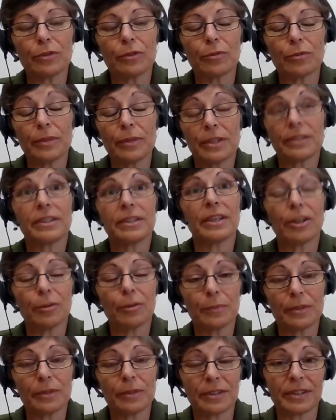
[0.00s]
because it
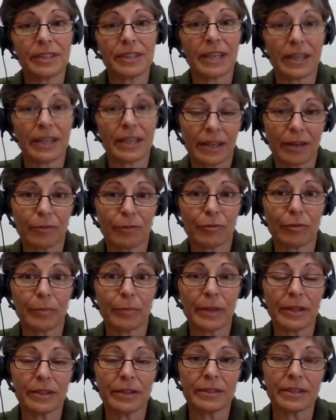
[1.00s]
helps us stand out from
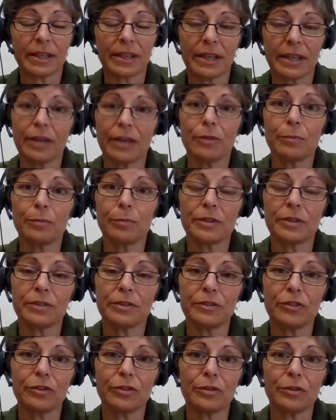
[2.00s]
others and it helps
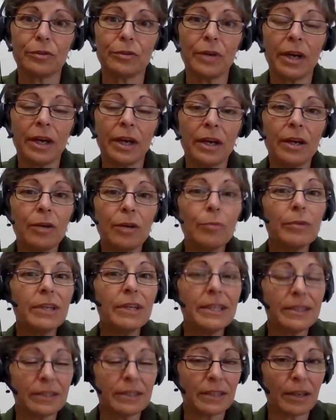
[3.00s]
us to
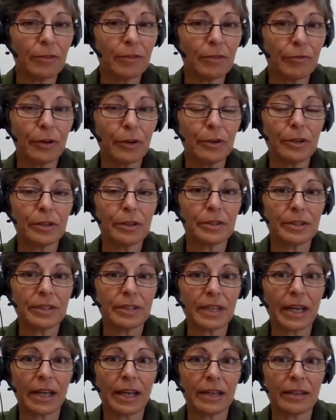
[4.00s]
really stay
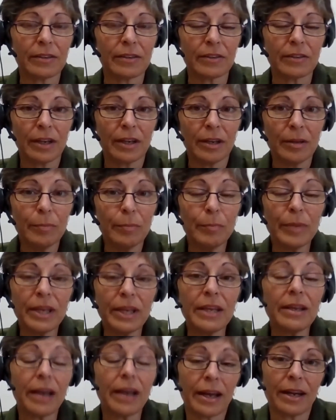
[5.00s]
focused and
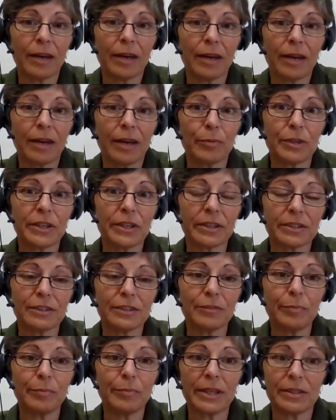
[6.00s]
be at our
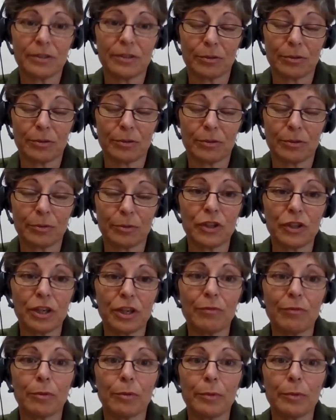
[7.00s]
productive best to
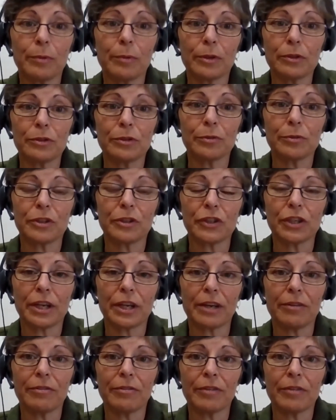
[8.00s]
achieve what we want to achieve.